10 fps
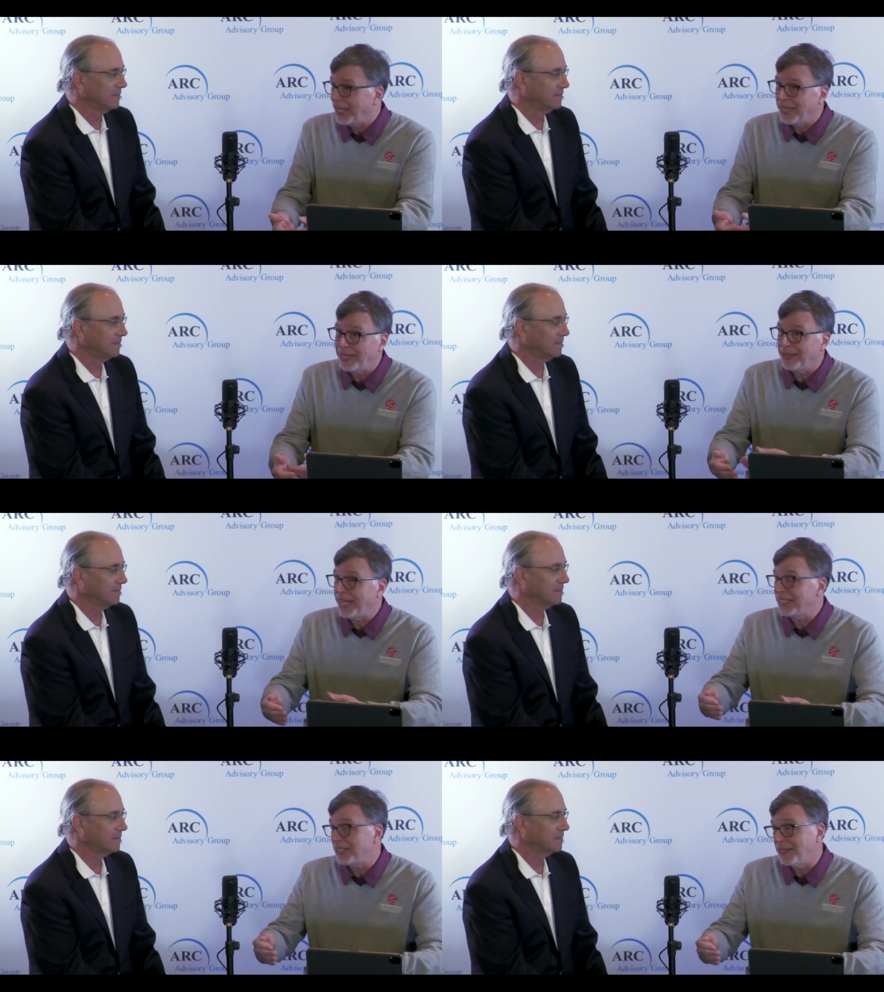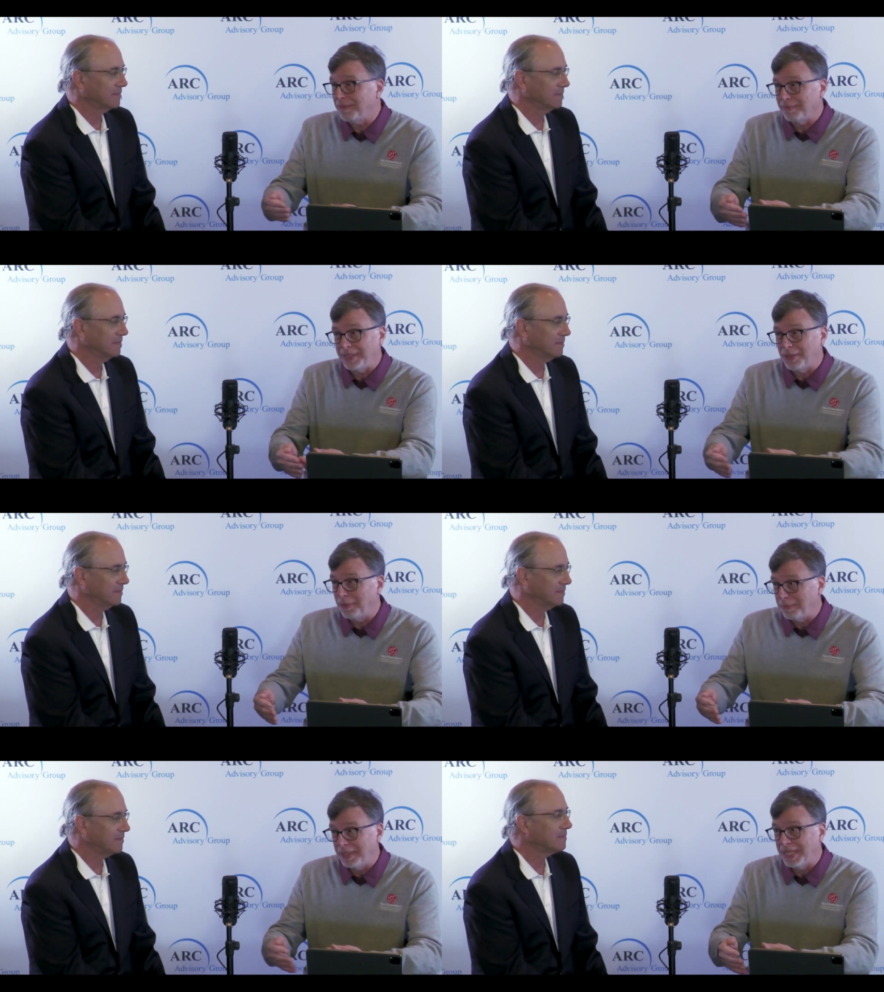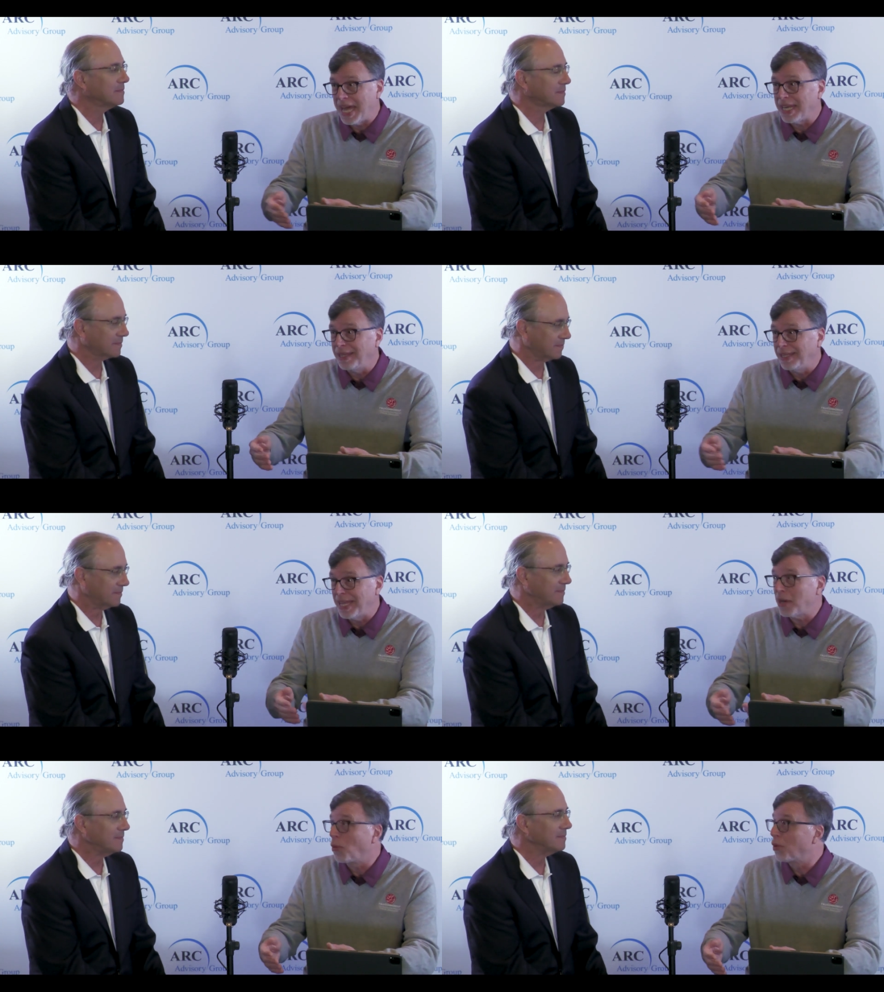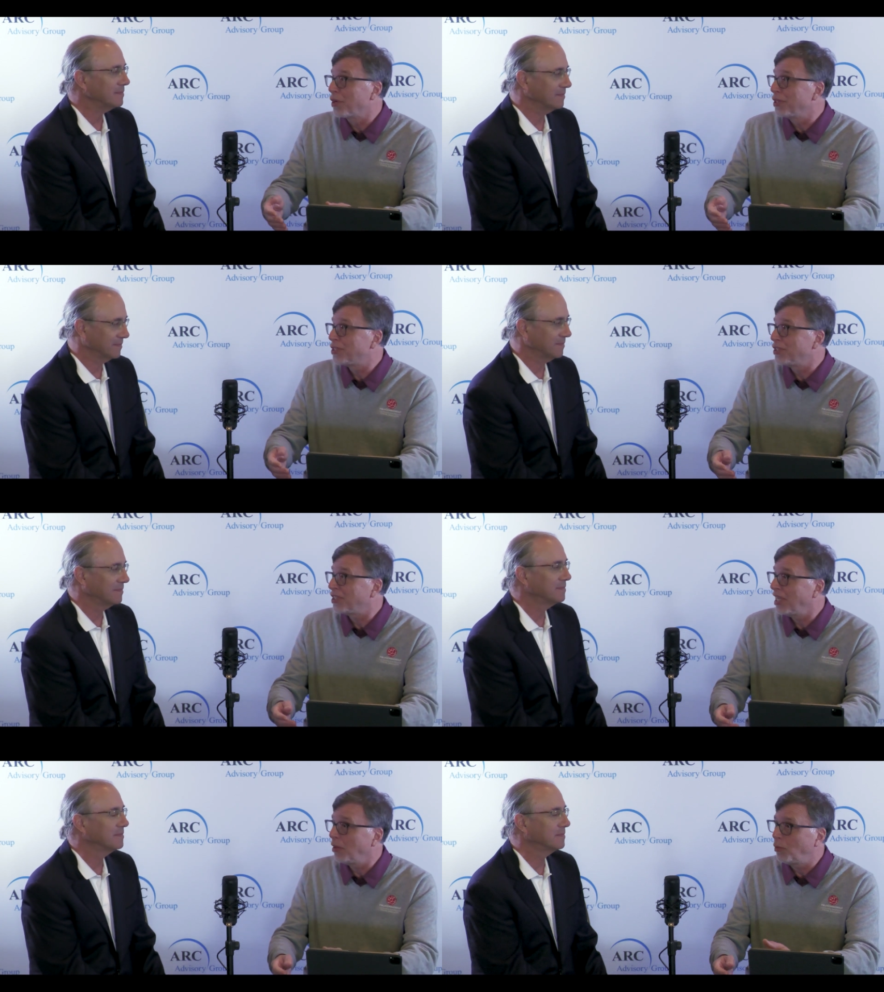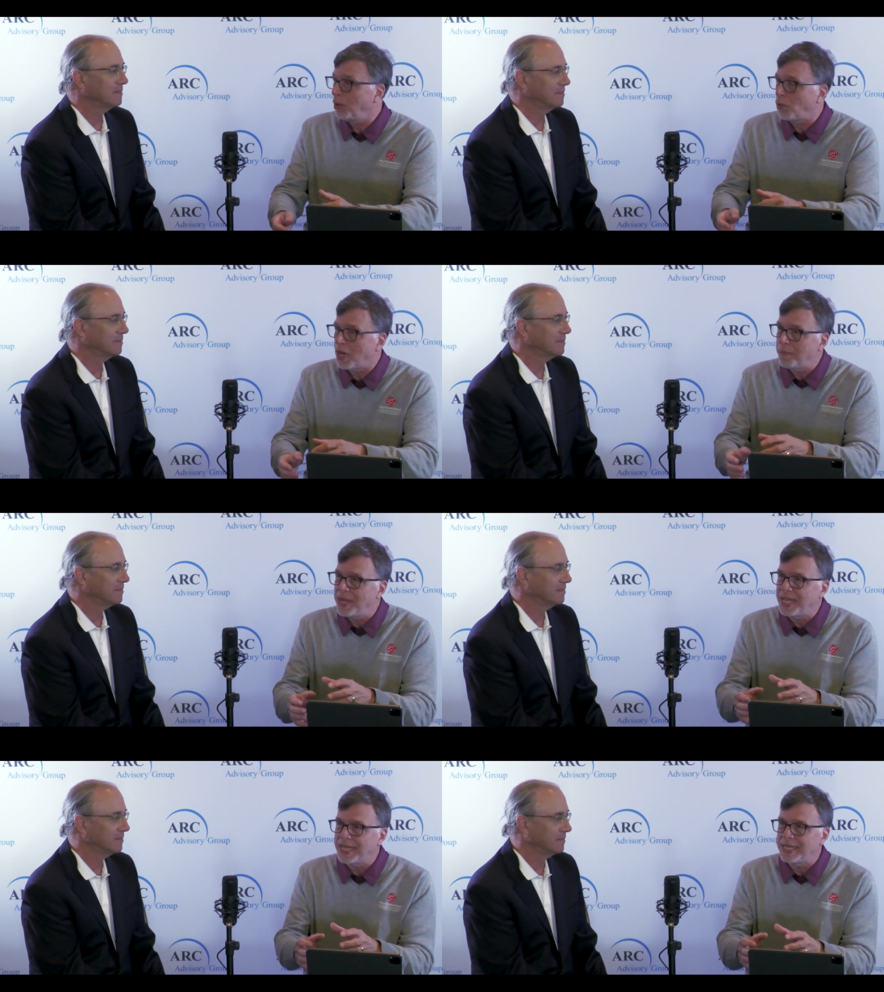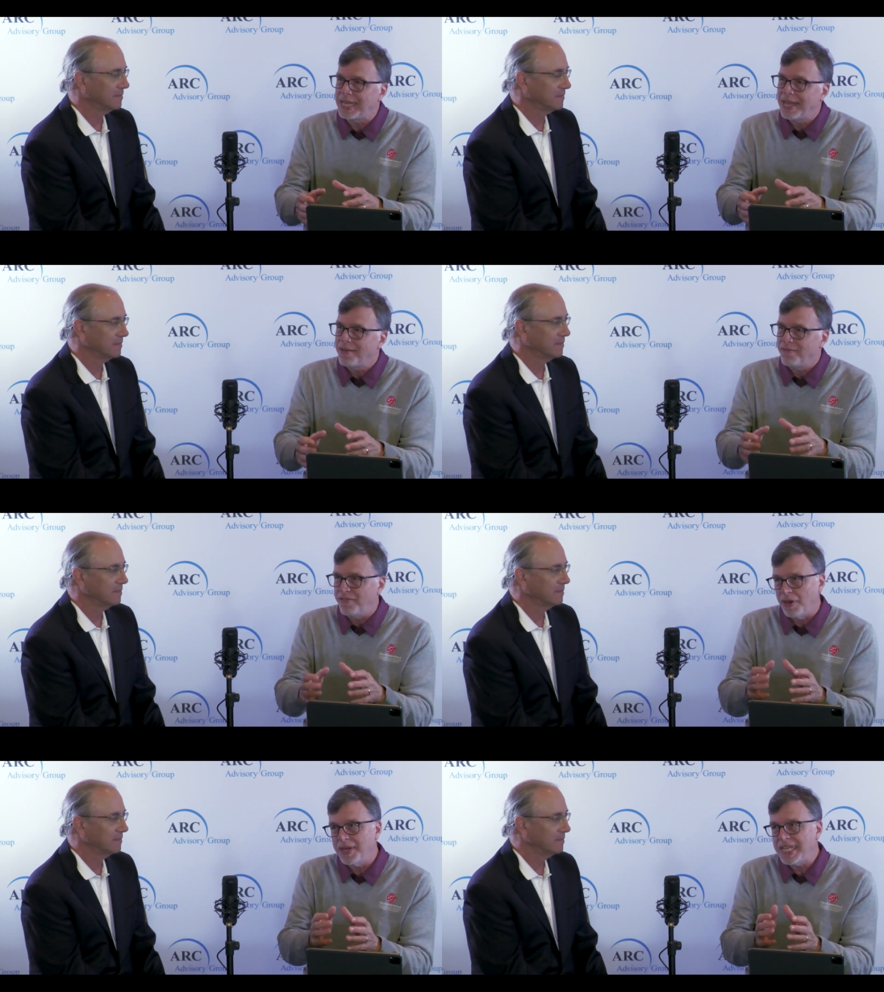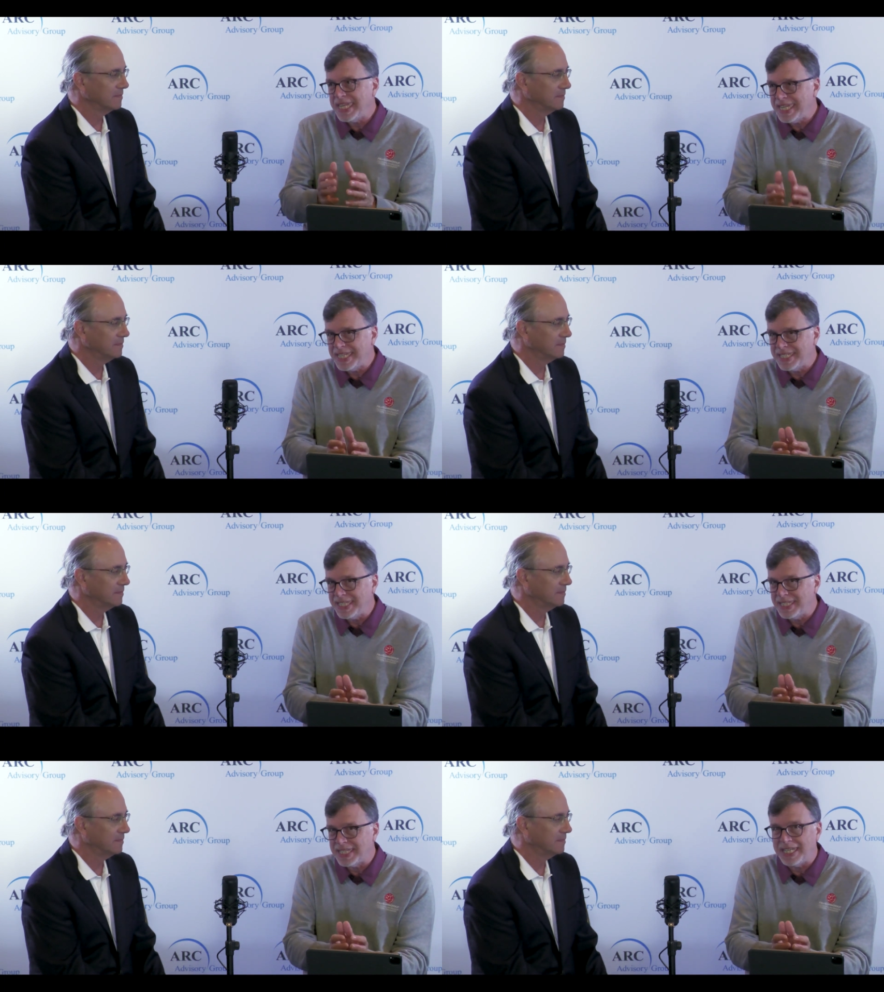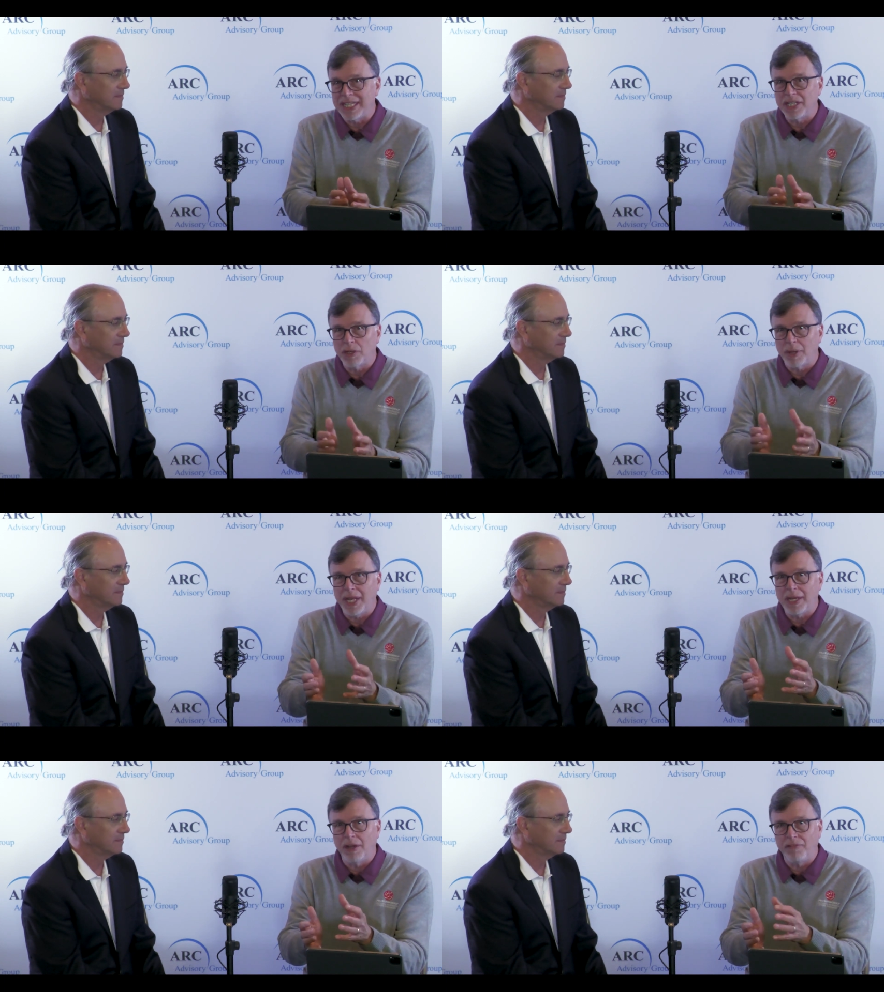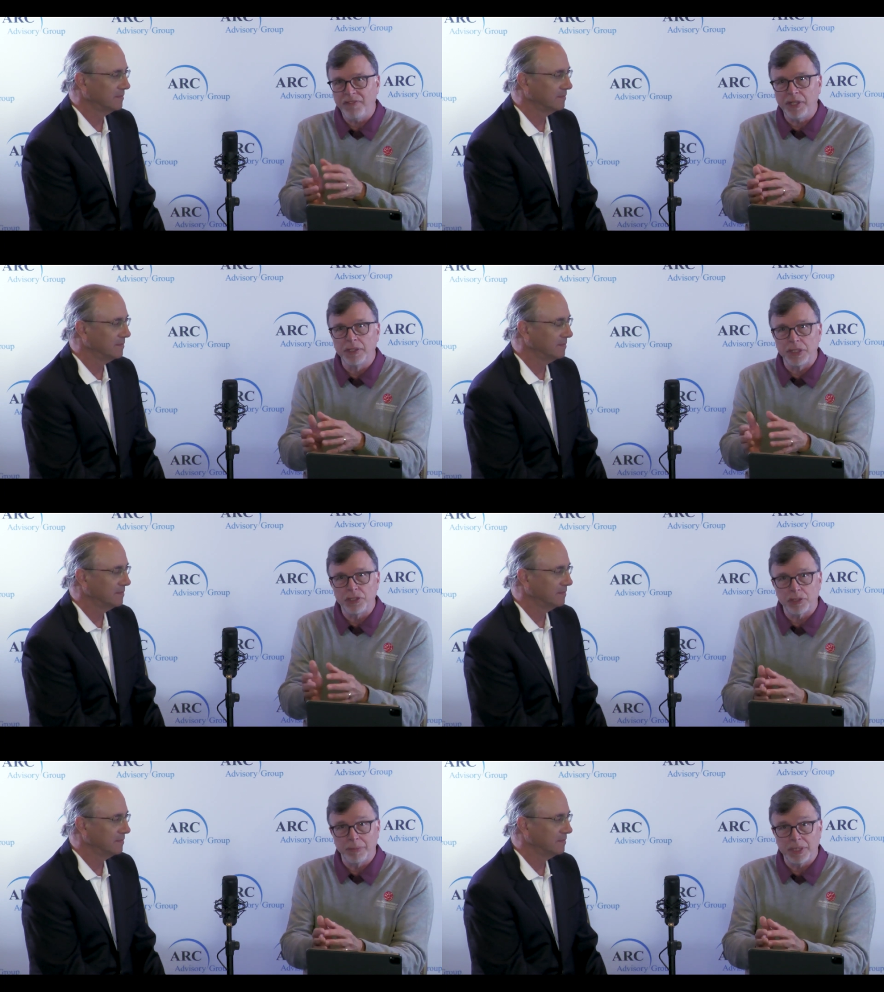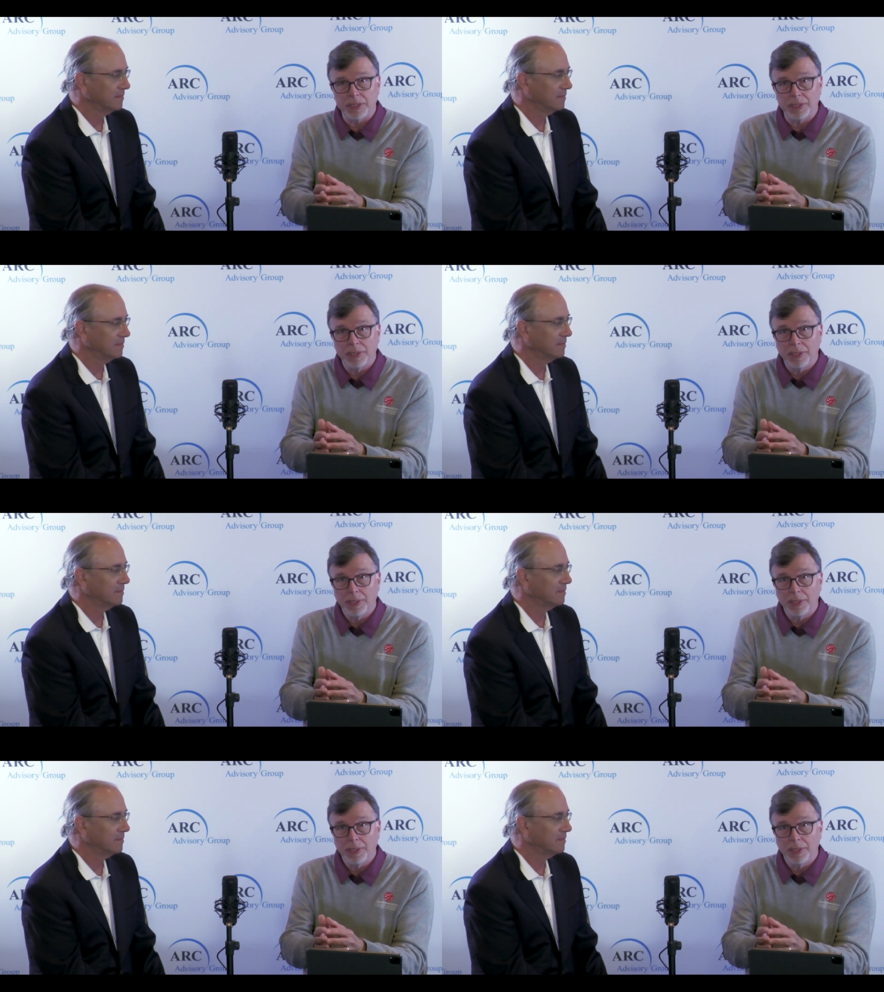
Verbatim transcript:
Speaker 1: and that's a you know a lot of a lot of words to say we want to make it very easy to integrate a field instrument